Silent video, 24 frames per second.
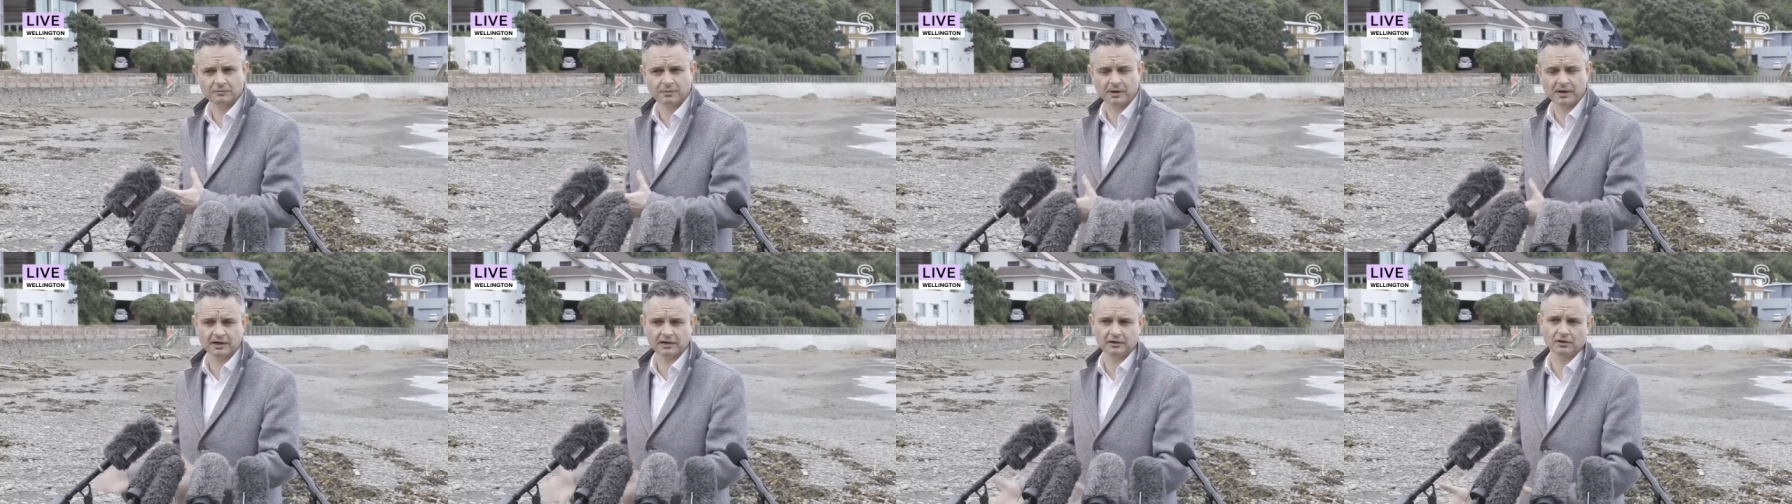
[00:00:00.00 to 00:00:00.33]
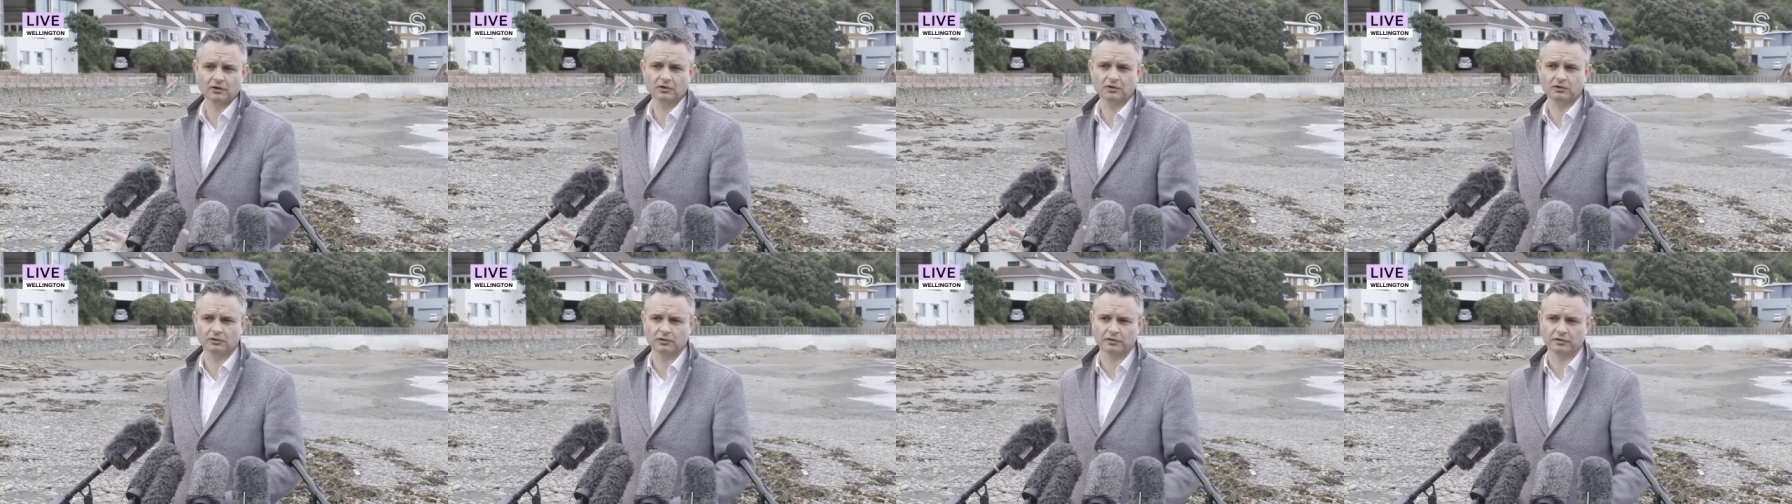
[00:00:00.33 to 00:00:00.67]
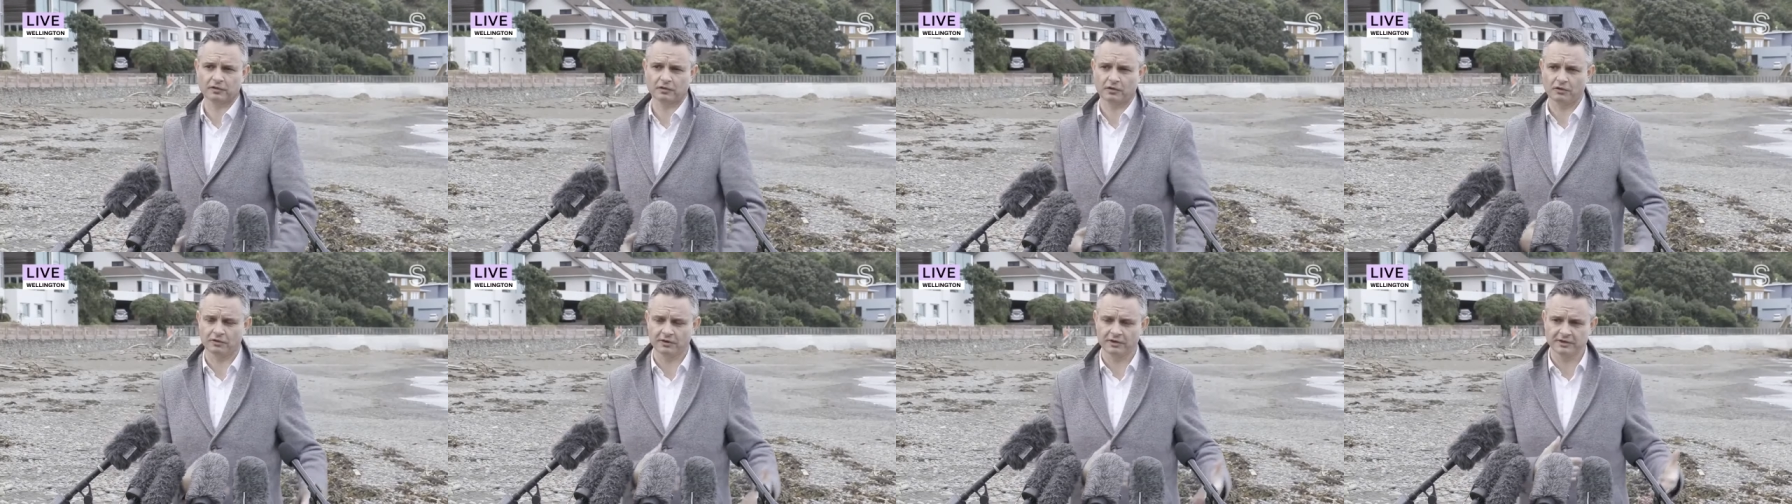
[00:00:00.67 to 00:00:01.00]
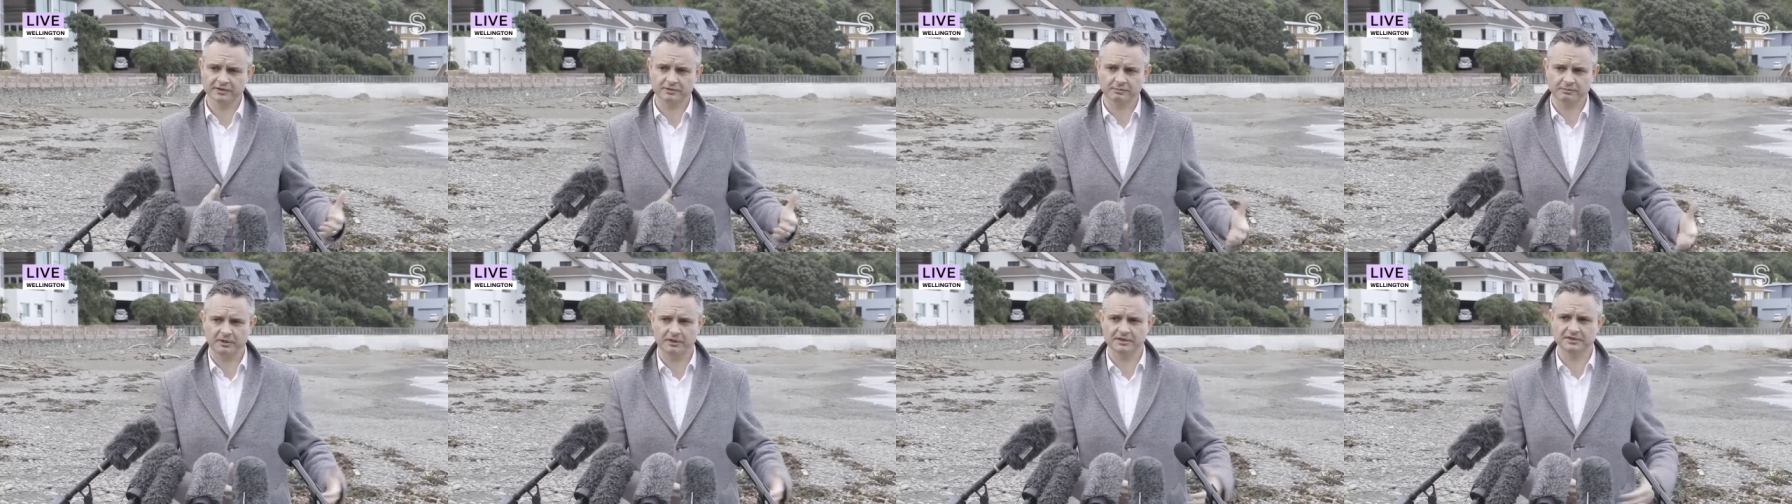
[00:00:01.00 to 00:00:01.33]
by local
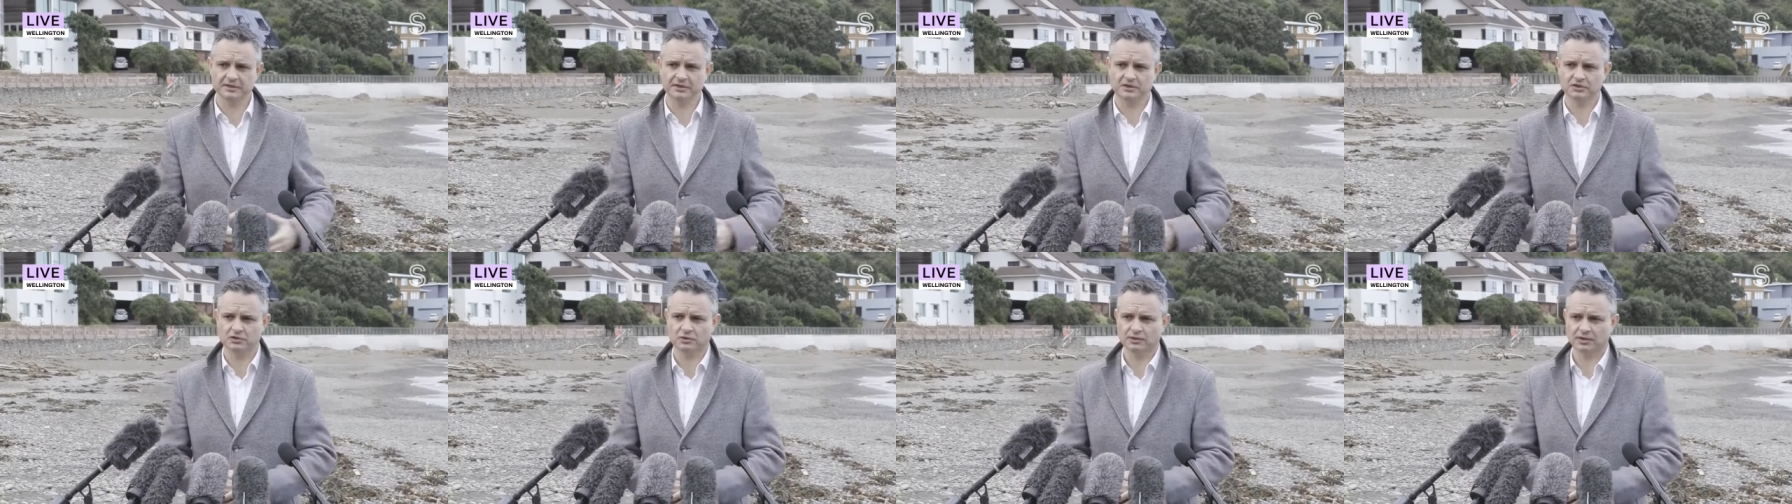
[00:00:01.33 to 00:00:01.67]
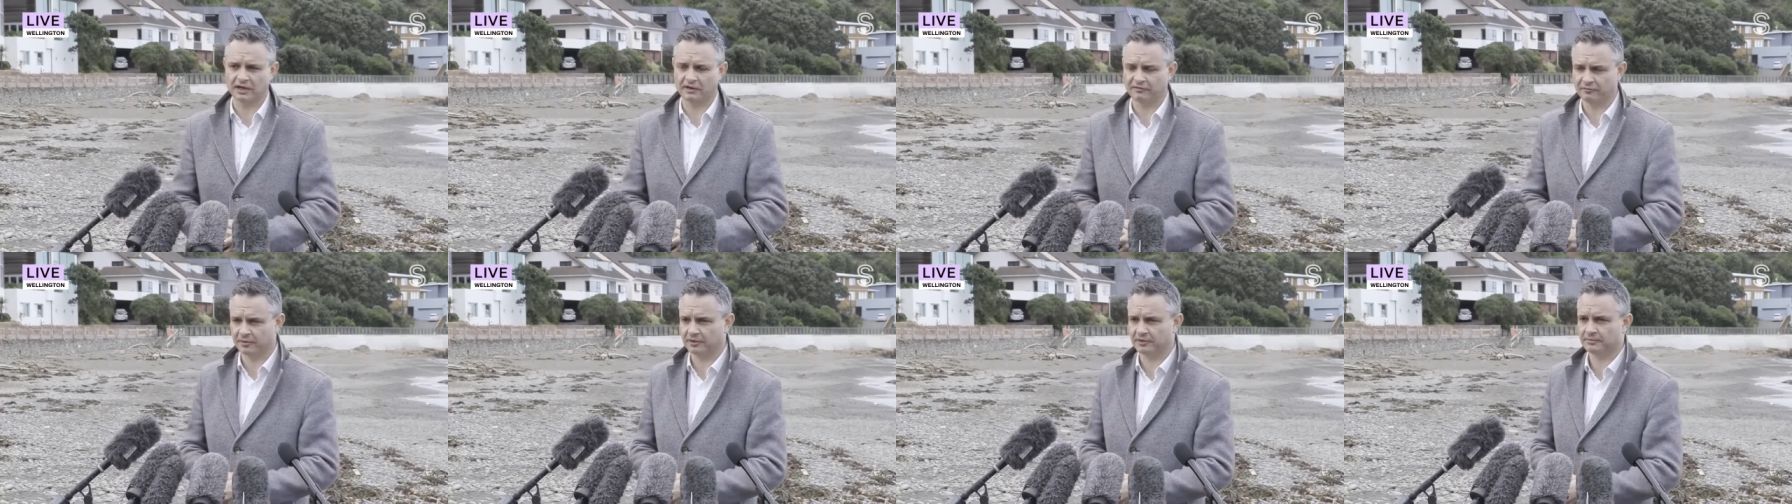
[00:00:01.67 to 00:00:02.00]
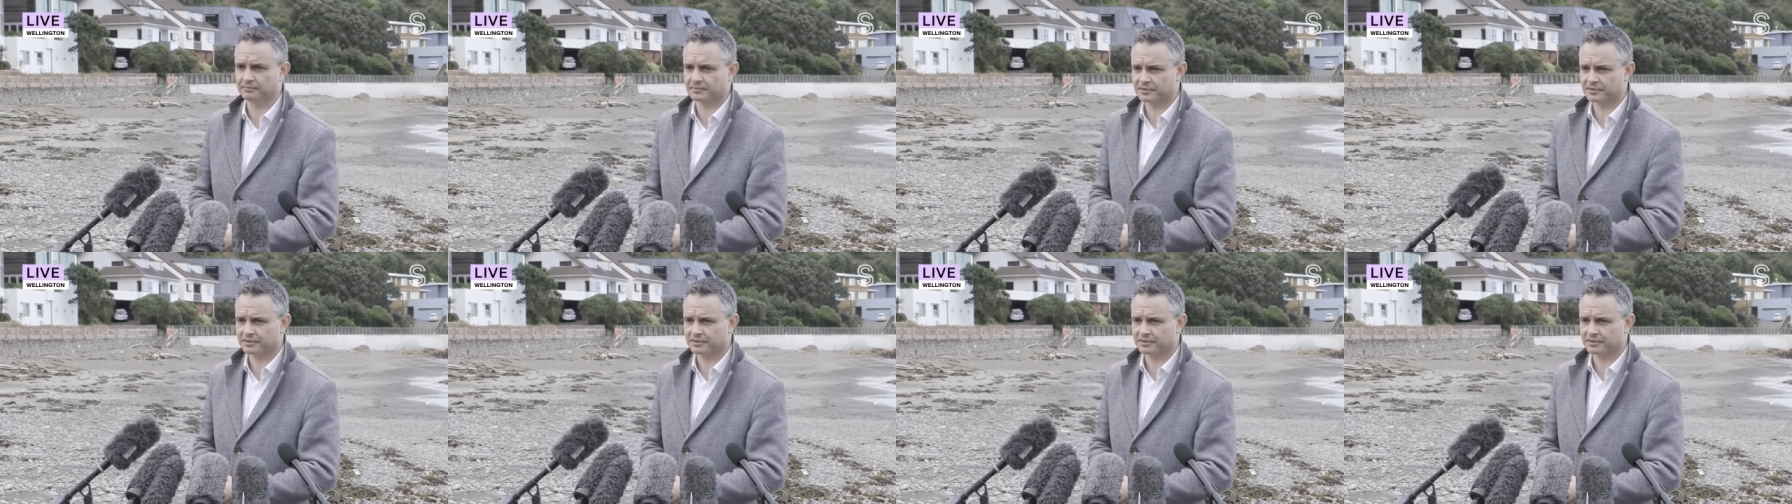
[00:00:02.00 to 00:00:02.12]
authorities or by central government.